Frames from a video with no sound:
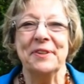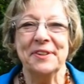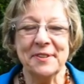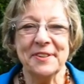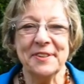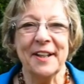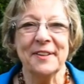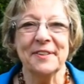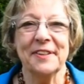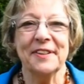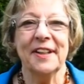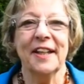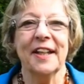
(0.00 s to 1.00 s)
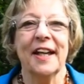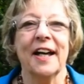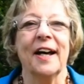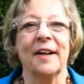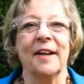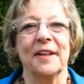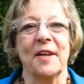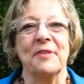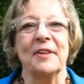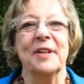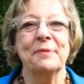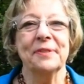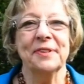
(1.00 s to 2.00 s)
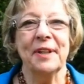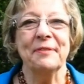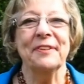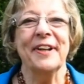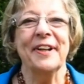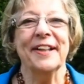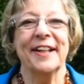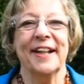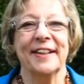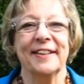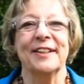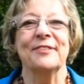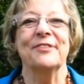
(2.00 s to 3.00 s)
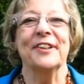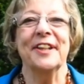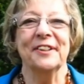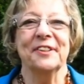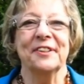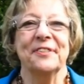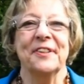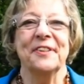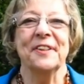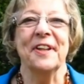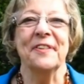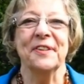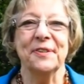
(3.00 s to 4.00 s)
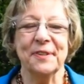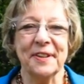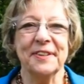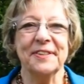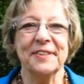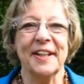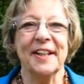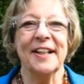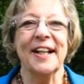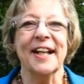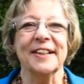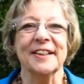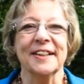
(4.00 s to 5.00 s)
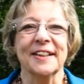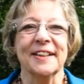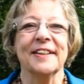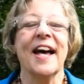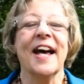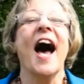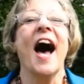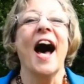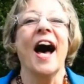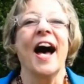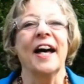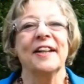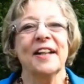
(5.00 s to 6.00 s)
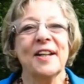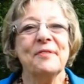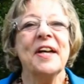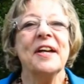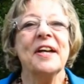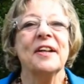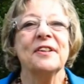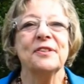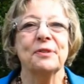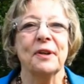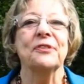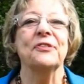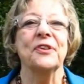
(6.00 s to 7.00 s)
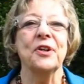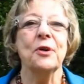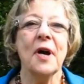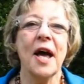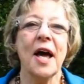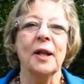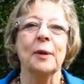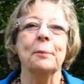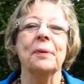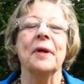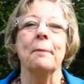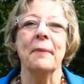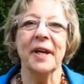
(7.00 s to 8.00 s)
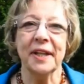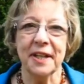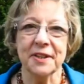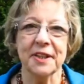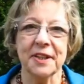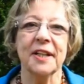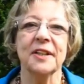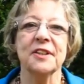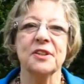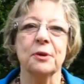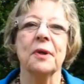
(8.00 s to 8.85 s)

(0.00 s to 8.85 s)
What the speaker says: Sue Doughty, and I'm the Liberal Democrat candidate for Guildford in the 2010 elections. And I'm here to ask for your help in making change that